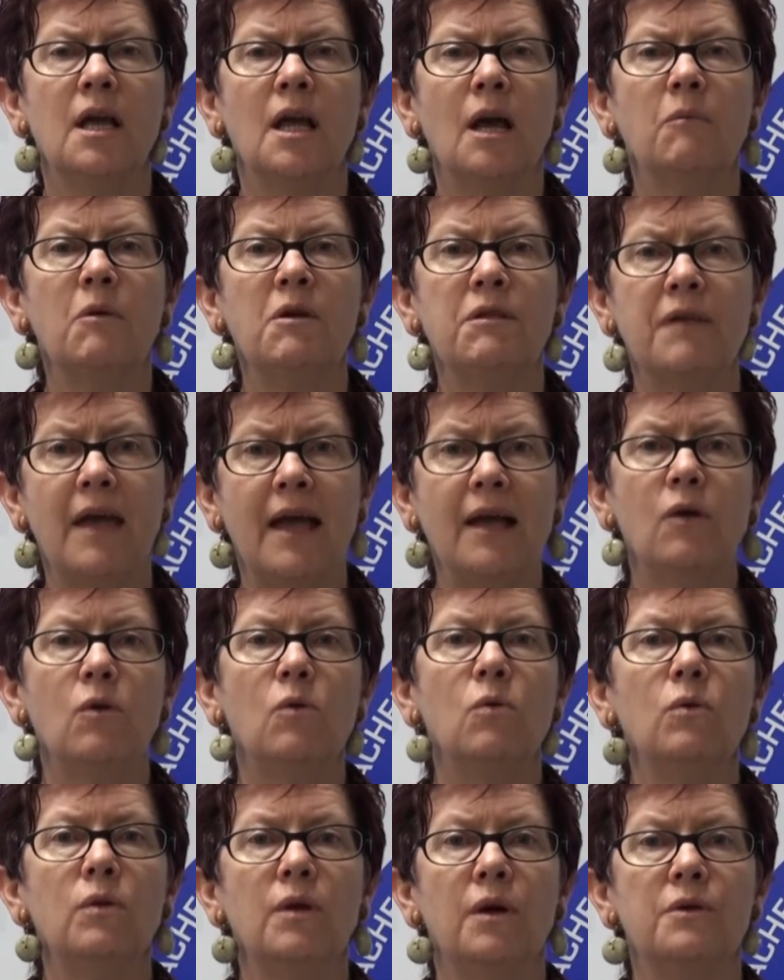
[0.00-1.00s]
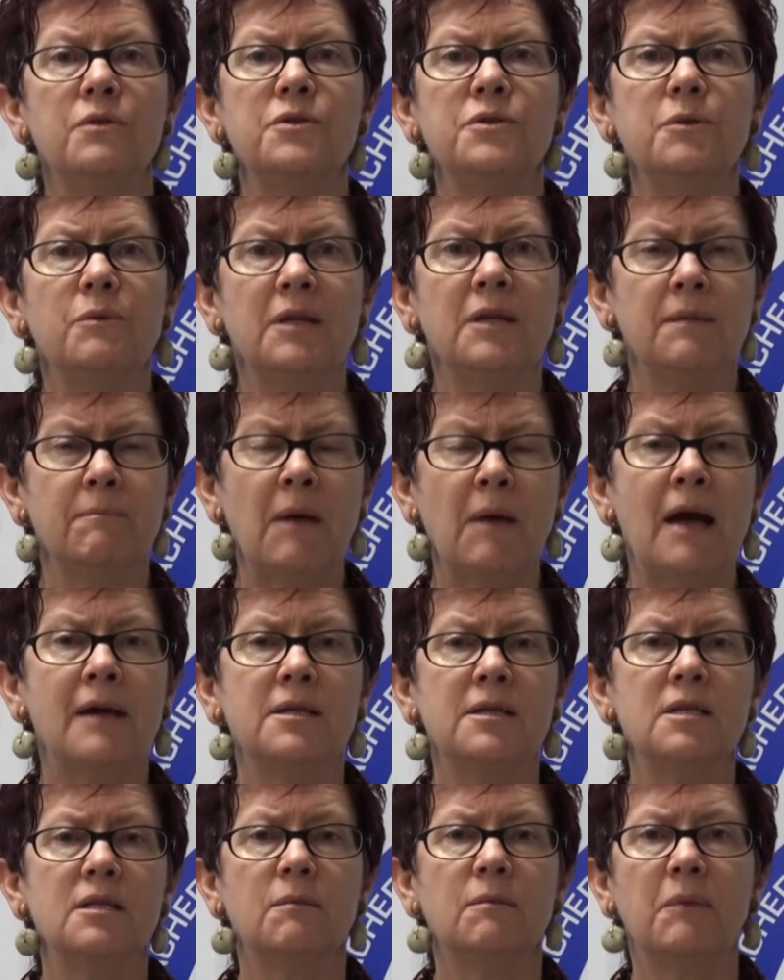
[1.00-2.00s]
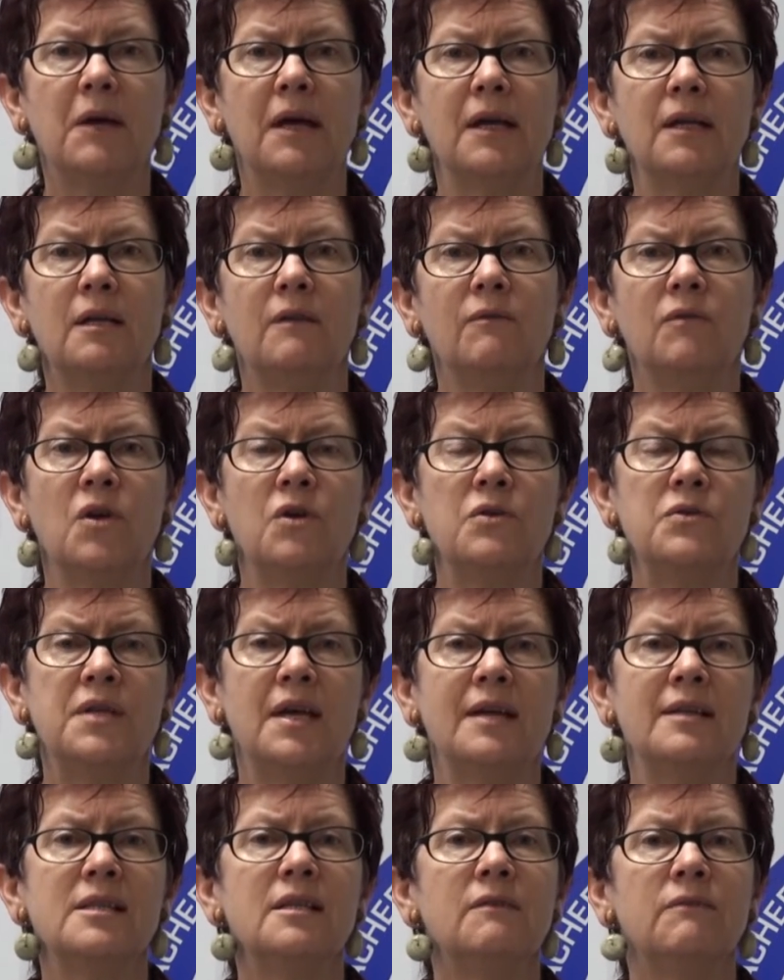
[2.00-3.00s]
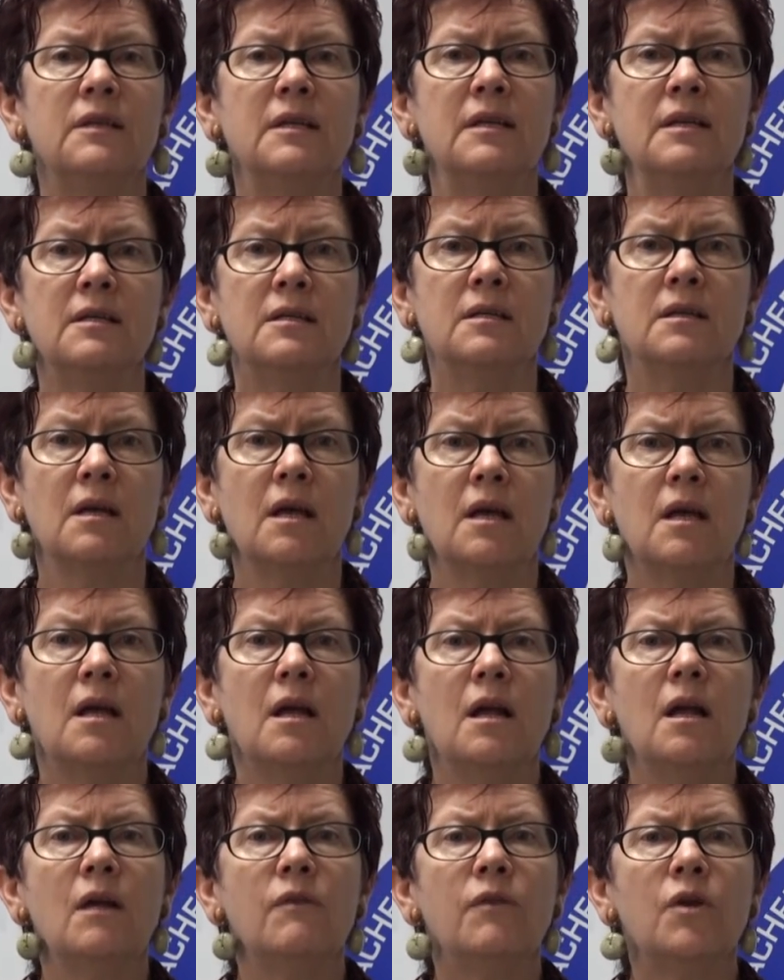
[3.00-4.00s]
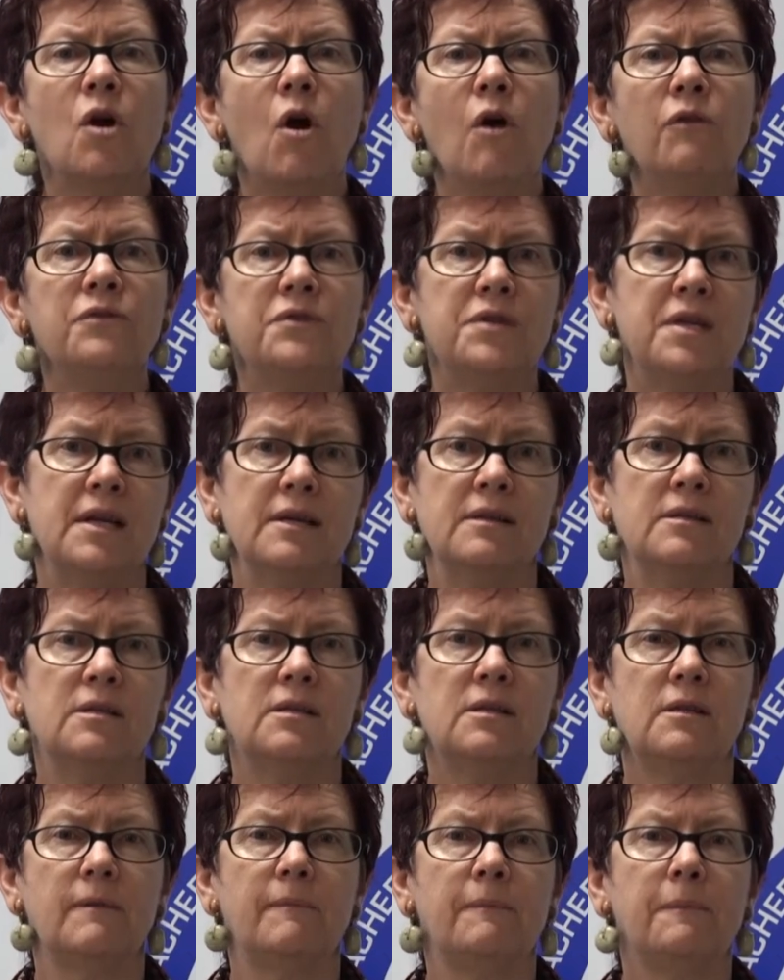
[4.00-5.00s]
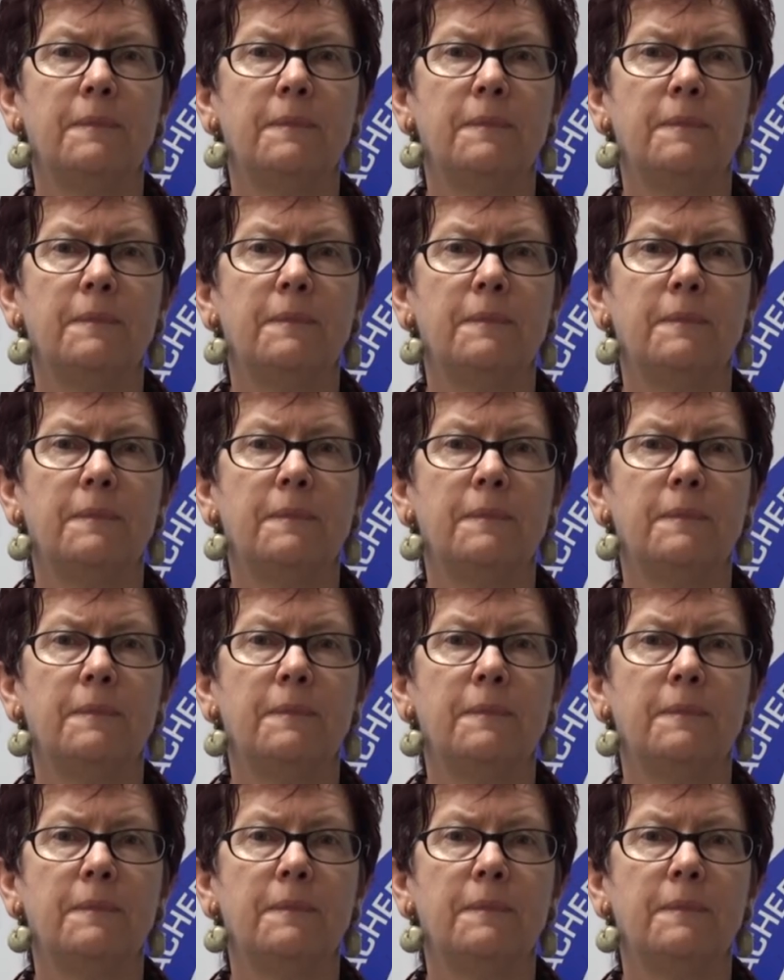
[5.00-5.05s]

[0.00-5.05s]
And we thank all those who participate in those activities. The context.